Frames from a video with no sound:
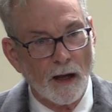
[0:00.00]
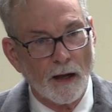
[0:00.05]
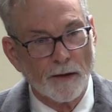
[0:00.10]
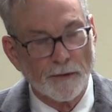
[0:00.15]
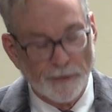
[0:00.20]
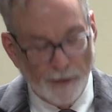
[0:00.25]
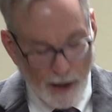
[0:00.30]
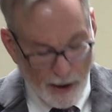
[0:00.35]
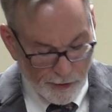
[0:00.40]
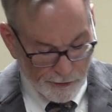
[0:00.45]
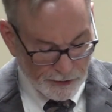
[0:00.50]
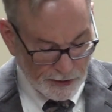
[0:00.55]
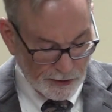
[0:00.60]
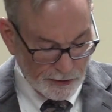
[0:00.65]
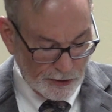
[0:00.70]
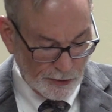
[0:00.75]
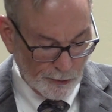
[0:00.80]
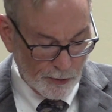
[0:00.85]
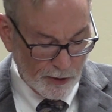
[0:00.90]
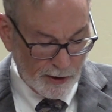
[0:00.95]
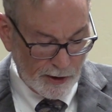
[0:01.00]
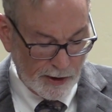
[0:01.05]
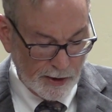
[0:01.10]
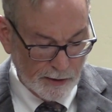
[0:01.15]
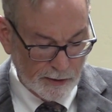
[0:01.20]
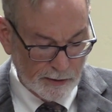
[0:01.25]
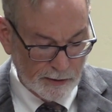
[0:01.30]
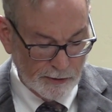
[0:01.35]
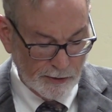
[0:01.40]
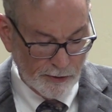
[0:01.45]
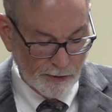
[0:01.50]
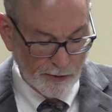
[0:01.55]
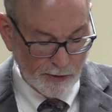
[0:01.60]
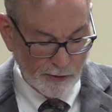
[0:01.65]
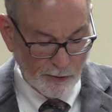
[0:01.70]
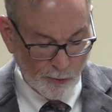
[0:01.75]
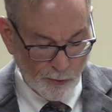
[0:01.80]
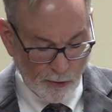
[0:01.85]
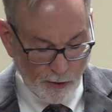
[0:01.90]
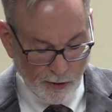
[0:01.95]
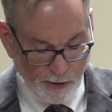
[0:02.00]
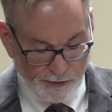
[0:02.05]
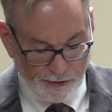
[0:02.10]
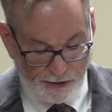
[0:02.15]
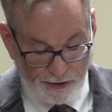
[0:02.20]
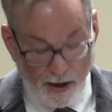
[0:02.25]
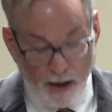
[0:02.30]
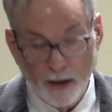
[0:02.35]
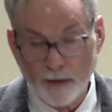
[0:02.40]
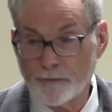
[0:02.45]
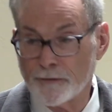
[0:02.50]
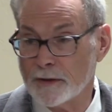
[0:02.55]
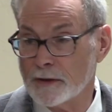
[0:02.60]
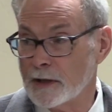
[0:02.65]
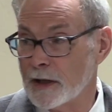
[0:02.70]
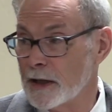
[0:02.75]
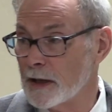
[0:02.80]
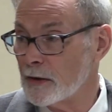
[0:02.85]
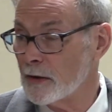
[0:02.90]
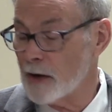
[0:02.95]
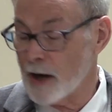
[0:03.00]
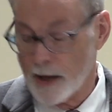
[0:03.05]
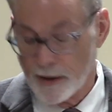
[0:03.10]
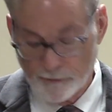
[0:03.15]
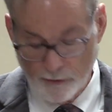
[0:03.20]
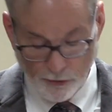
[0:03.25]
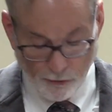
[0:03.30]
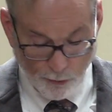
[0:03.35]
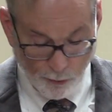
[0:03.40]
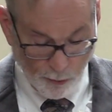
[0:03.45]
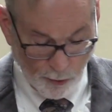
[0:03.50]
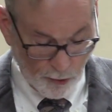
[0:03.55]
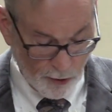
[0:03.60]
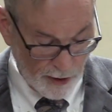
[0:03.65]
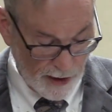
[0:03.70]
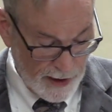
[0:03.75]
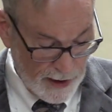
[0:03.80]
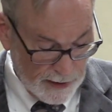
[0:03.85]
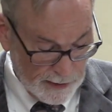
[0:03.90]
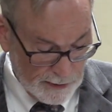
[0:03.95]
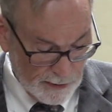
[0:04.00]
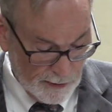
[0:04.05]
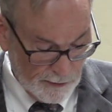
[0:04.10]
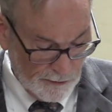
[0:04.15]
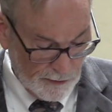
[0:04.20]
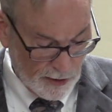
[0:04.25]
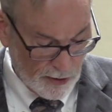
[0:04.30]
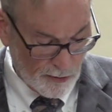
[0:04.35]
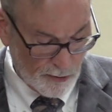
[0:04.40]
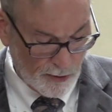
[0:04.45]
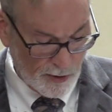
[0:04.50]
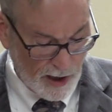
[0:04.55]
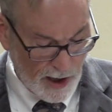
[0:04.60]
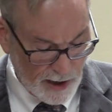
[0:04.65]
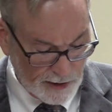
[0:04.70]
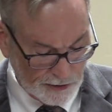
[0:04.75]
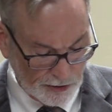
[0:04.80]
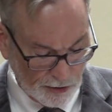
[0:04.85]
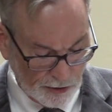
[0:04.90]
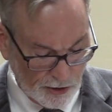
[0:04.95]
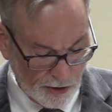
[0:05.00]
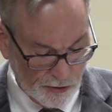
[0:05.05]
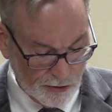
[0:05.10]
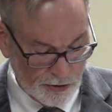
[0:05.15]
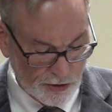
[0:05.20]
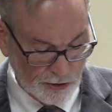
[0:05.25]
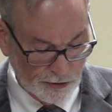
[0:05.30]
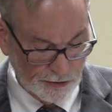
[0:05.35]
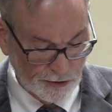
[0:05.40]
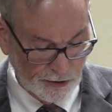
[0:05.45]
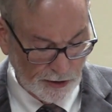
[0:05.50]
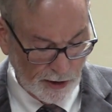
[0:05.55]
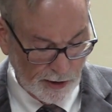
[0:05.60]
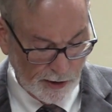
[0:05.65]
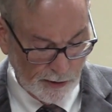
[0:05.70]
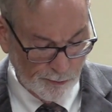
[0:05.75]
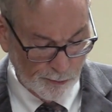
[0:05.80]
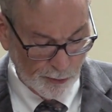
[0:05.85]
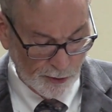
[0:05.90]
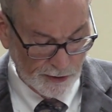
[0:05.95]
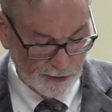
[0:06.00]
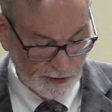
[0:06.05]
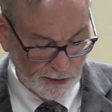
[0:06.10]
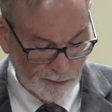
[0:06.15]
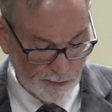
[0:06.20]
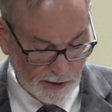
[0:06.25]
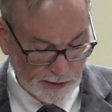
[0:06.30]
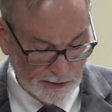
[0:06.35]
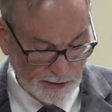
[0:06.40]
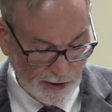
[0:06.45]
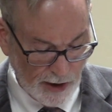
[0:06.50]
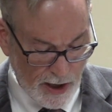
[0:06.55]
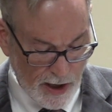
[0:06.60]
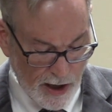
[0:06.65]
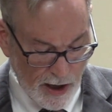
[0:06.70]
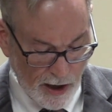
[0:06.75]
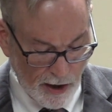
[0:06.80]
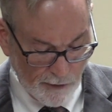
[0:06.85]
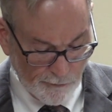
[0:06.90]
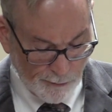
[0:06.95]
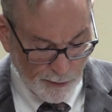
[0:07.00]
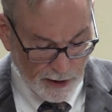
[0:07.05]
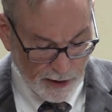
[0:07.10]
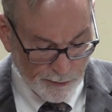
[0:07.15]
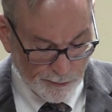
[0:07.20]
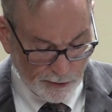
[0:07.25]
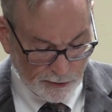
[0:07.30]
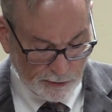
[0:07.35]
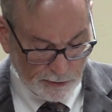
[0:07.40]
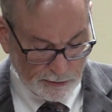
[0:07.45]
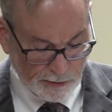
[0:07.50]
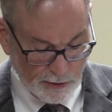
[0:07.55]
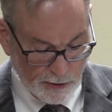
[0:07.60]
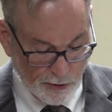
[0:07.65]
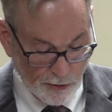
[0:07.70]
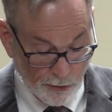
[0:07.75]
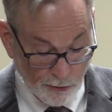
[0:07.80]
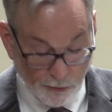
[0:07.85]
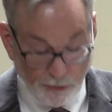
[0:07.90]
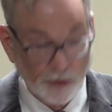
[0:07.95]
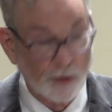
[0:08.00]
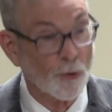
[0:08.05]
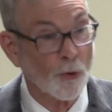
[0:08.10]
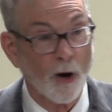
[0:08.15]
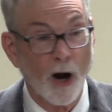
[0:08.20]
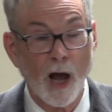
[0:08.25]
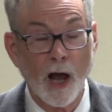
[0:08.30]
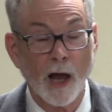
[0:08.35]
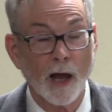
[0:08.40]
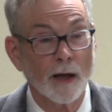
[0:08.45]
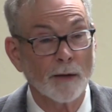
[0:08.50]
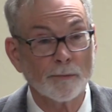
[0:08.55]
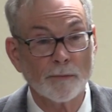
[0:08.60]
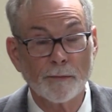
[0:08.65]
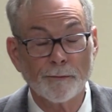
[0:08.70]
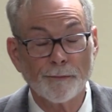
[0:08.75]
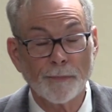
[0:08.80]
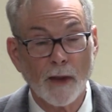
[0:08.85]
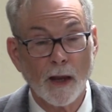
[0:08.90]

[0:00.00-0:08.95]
Thousands were killed during the war itself, and later, after the war ended, there were executions and imprisonments of people whose crime